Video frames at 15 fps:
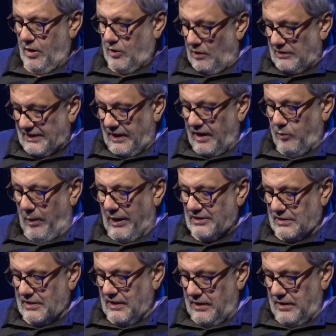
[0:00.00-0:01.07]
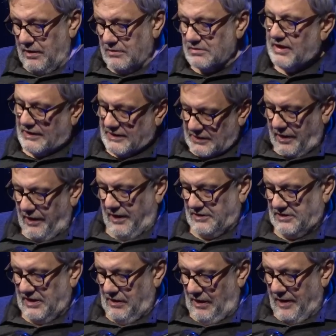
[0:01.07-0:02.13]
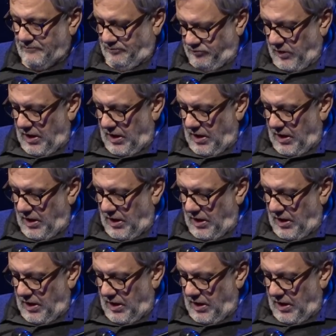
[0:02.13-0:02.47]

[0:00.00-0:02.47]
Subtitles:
Consequently, that's their idea,